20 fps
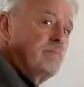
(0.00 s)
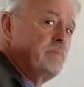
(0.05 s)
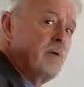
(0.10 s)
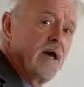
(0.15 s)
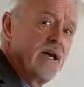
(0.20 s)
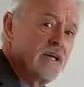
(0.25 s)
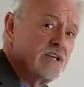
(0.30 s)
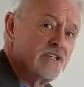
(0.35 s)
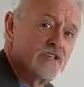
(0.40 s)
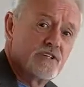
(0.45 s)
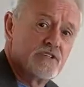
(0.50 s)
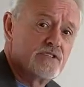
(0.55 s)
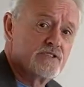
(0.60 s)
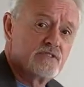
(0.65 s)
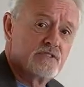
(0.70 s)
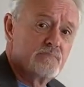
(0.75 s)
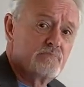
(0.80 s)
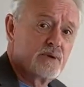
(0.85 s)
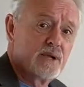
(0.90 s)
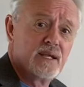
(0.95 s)
pages,
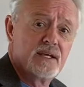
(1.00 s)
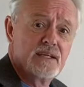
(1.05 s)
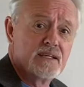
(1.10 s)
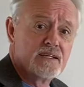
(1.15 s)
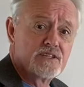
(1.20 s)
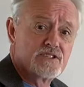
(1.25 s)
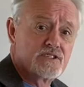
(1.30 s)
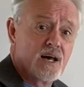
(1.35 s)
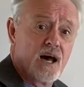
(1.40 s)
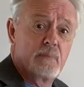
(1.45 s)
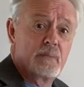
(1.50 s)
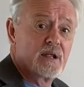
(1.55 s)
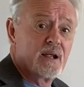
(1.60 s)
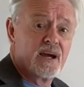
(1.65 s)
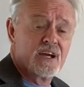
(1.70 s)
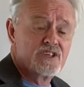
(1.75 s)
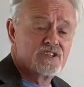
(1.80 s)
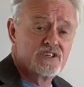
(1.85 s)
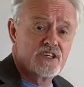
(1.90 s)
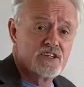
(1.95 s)
please. I mean, I
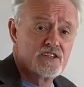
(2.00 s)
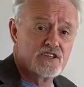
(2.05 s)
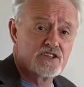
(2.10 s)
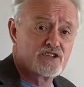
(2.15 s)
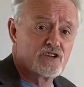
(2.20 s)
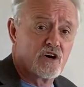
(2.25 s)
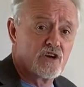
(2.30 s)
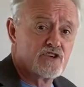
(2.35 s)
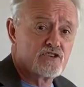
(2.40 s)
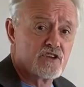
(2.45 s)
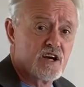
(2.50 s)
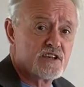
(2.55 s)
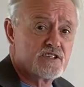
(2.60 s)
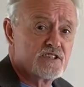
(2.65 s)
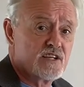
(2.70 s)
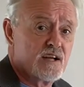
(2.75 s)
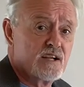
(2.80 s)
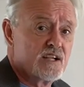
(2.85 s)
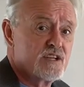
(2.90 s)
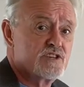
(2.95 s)
see these contracts and
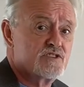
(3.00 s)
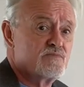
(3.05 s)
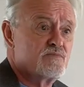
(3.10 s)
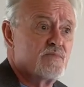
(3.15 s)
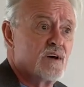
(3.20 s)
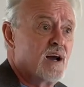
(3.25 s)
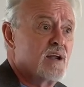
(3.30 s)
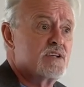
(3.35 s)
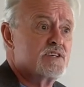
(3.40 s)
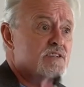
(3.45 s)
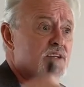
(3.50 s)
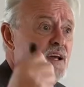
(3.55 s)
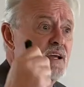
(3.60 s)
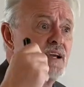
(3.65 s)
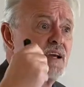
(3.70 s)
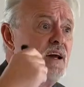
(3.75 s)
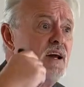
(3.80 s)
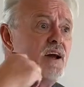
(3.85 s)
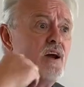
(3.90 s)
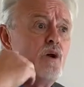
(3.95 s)
I just like,
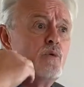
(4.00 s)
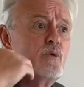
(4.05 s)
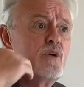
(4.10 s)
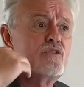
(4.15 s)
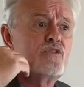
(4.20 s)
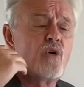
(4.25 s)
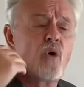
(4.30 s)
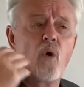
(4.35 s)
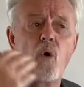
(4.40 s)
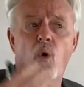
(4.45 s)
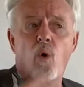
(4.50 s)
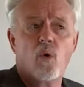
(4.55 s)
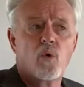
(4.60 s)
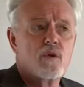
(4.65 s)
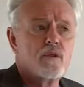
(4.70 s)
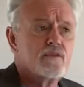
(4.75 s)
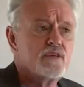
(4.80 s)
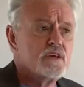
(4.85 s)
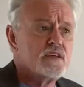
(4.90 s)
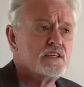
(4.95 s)
with all
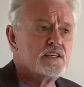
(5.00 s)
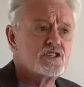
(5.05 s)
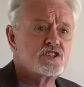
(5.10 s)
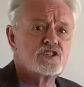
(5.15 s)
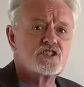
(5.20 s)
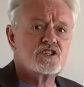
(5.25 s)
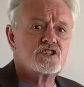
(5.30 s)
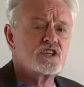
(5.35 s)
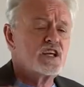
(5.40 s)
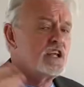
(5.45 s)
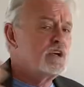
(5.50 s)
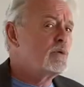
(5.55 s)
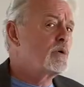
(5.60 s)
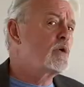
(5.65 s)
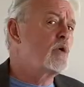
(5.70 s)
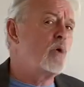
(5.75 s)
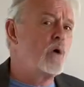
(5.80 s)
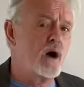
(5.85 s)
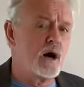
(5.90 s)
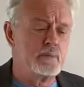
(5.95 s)
of these silly
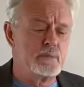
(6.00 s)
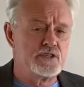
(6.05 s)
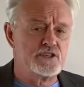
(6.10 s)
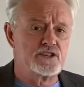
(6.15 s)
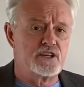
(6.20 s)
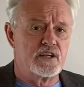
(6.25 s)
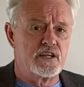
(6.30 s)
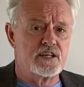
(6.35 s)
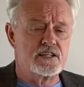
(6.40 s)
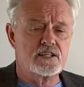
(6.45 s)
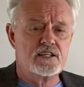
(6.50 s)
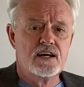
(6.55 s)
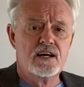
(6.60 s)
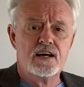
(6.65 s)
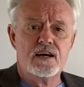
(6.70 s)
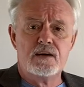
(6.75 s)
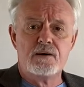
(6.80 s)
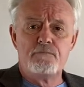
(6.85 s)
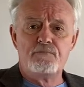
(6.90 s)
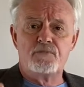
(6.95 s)
requirements in it,
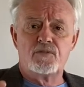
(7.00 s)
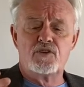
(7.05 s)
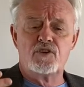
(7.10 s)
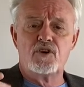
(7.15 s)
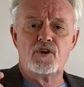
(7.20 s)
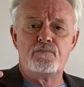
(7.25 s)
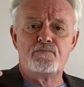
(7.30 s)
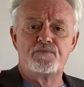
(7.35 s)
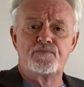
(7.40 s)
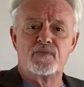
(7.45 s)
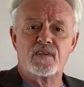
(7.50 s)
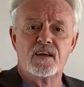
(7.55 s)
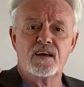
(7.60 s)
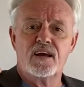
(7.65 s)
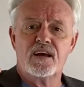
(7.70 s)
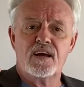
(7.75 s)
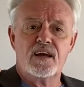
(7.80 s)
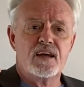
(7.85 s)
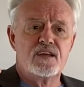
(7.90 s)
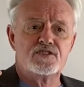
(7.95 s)
that
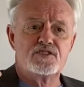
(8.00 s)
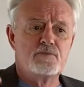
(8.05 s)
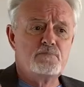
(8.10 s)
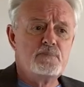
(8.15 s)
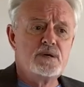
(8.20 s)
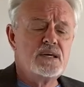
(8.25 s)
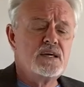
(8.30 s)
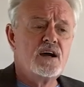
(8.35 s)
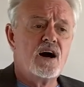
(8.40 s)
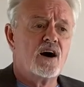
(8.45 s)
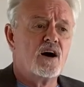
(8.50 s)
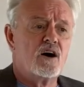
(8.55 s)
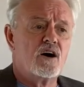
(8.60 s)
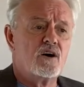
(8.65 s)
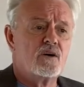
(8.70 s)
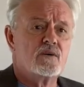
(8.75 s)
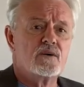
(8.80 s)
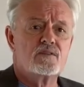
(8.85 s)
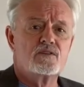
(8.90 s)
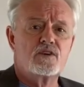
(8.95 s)
to me
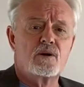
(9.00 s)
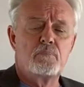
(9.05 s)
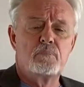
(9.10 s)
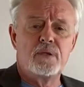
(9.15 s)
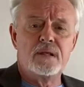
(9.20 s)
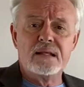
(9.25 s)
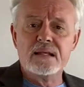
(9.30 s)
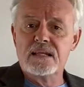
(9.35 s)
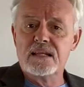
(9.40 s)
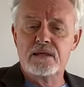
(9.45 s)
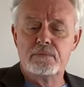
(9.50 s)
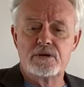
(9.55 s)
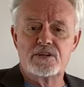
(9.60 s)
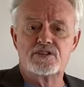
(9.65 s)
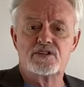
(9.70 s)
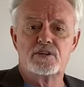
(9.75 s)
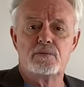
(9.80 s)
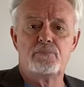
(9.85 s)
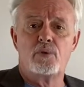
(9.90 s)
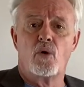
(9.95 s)
are completely
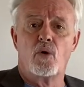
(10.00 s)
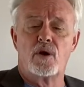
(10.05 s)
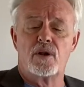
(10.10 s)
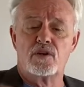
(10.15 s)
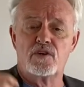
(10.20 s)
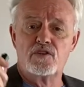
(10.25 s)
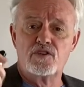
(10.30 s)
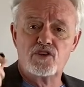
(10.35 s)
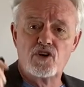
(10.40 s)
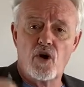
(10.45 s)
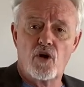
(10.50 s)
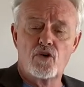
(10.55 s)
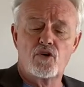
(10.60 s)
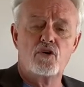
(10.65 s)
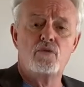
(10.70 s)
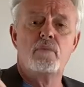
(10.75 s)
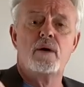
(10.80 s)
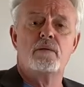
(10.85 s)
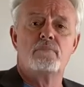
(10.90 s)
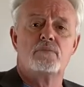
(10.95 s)
missing the point. You've got to
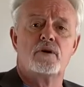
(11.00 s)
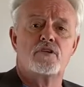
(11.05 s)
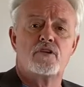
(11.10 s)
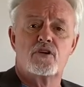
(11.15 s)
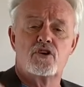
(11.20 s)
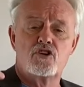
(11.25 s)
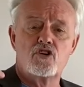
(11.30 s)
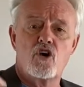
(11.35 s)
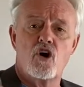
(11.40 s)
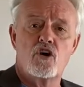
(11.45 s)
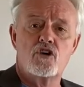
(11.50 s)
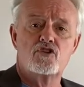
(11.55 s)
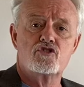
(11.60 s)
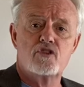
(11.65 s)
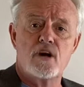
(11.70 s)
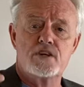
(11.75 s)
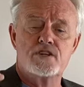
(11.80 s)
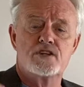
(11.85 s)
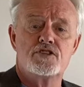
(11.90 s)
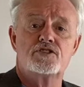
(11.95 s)
remember that a
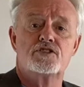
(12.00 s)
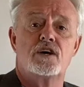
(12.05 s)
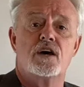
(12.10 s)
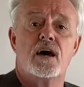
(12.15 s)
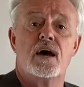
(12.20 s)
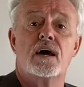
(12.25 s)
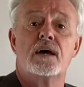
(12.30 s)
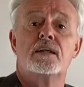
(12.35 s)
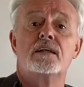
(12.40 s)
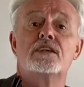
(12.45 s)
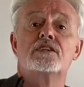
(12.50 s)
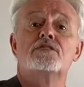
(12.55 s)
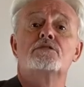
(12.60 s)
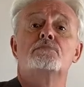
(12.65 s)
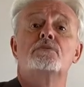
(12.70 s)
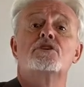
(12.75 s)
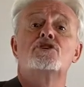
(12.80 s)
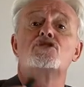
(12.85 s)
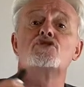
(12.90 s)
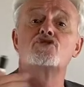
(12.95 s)
contract is there. It needs to
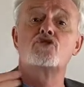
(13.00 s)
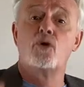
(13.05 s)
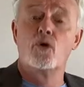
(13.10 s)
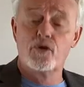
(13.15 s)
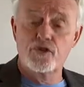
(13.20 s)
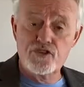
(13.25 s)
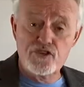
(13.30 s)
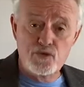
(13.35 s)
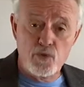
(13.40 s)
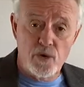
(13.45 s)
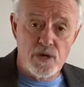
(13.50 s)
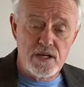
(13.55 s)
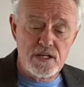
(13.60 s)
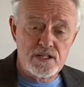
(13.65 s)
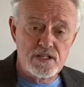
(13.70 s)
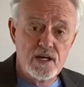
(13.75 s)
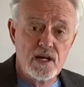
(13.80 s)
be short and sweet.